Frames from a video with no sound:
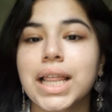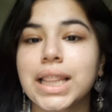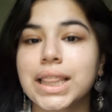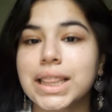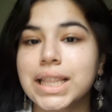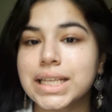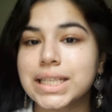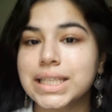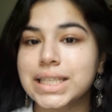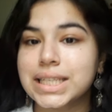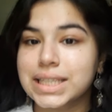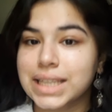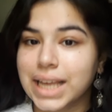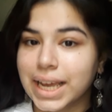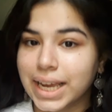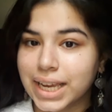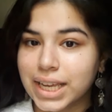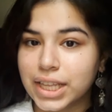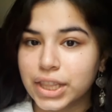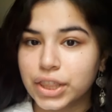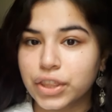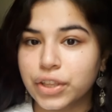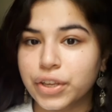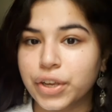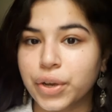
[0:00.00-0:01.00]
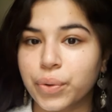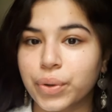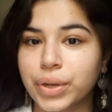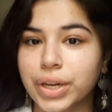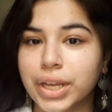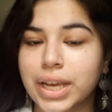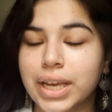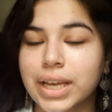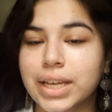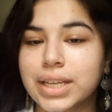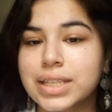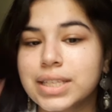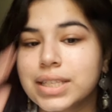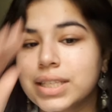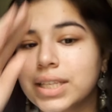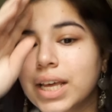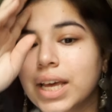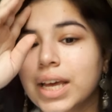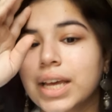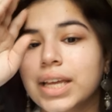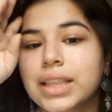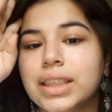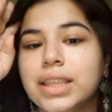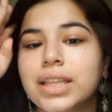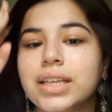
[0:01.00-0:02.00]
The second theory is
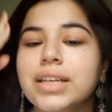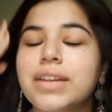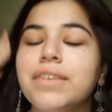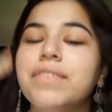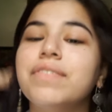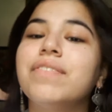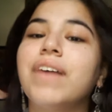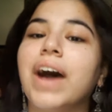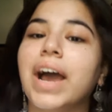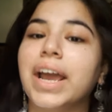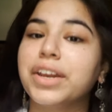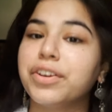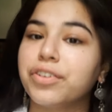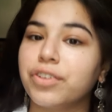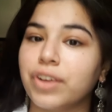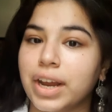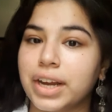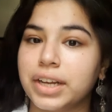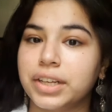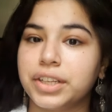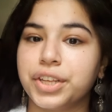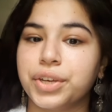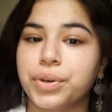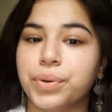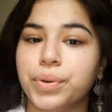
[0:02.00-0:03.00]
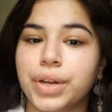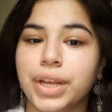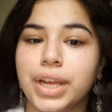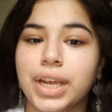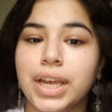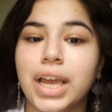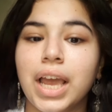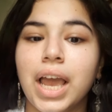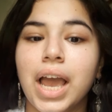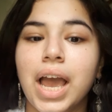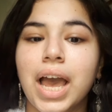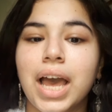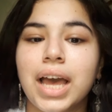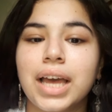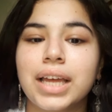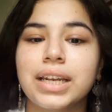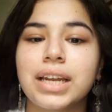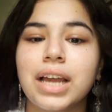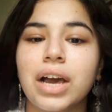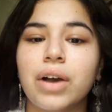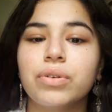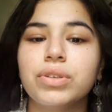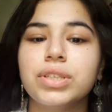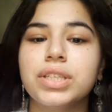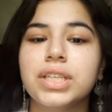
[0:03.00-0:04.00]
the divine right theory.
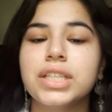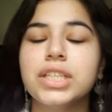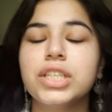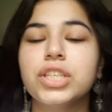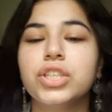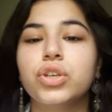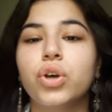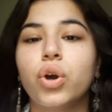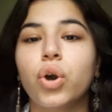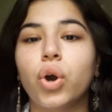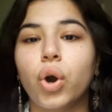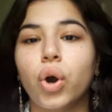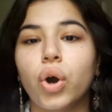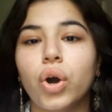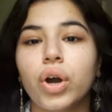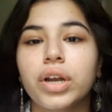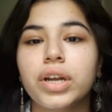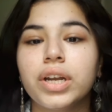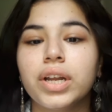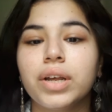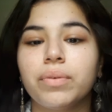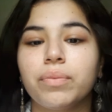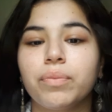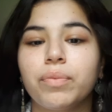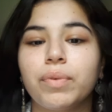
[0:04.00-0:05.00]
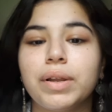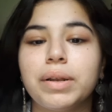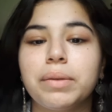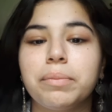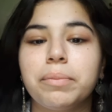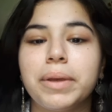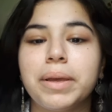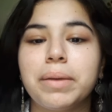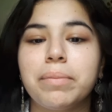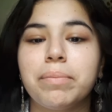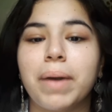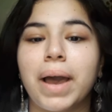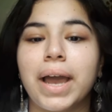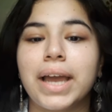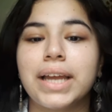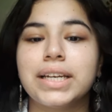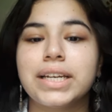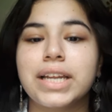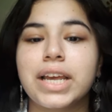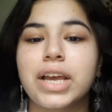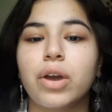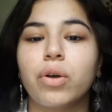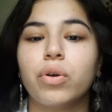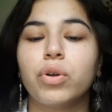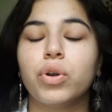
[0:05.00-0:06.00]
Now, since God will be
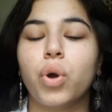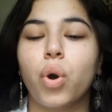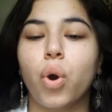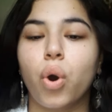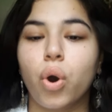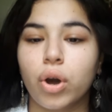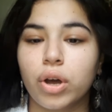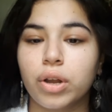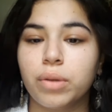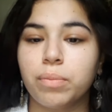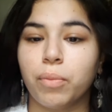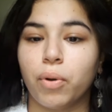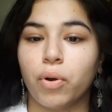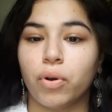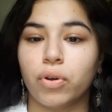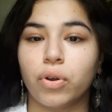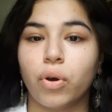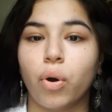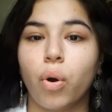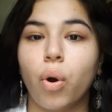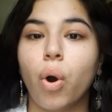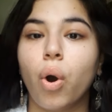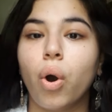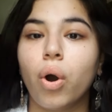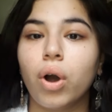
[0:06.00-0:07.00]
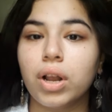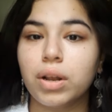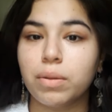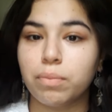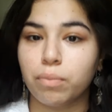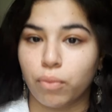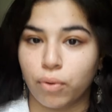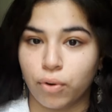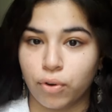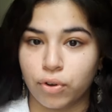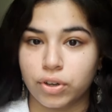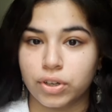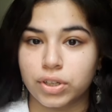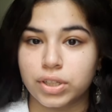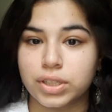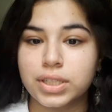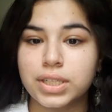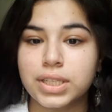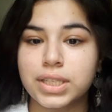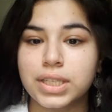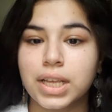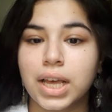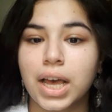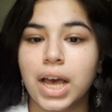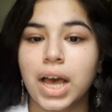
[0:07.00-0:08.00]
binding on all
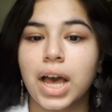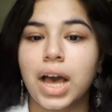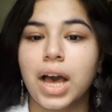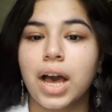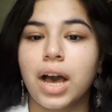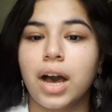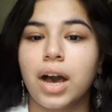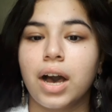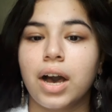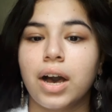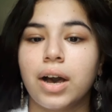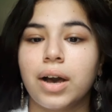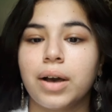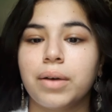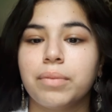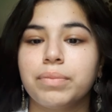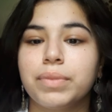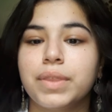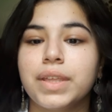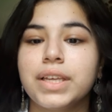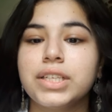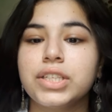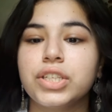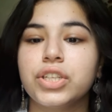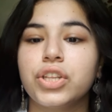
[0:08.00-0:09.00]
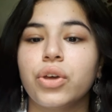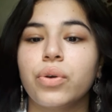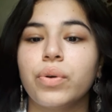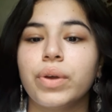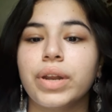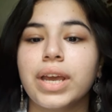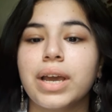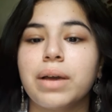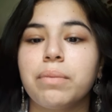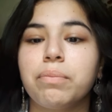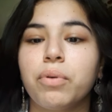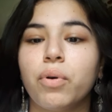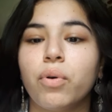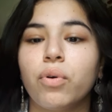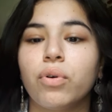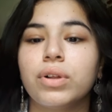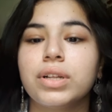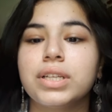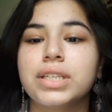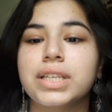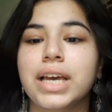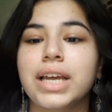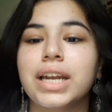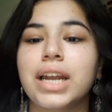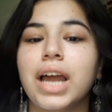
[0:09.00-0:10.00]
morals, this theory
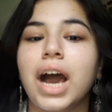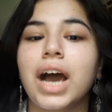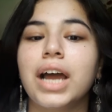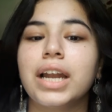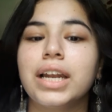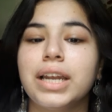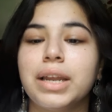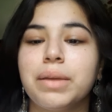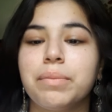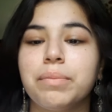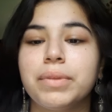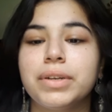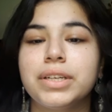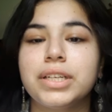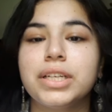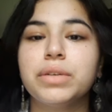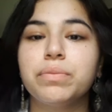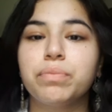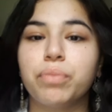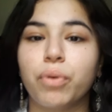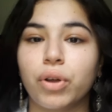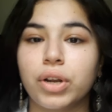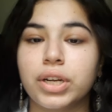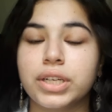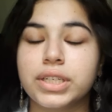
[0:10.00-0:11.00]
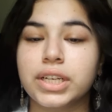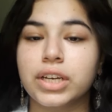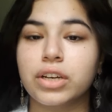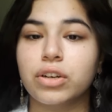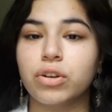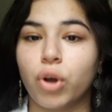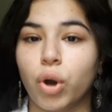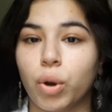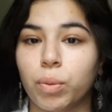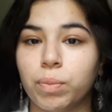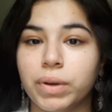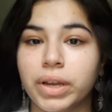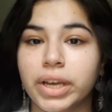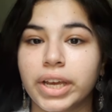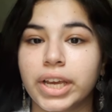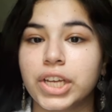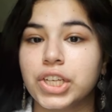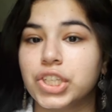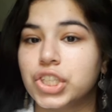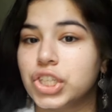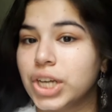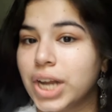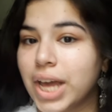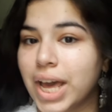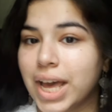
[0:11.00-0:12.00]
upholds an unlimited political
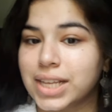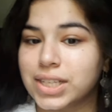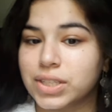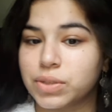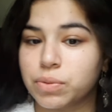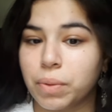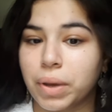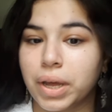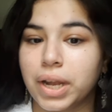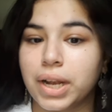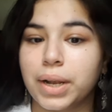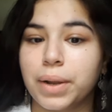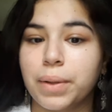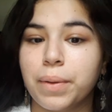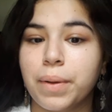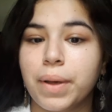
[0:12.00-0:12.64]
obligation as well.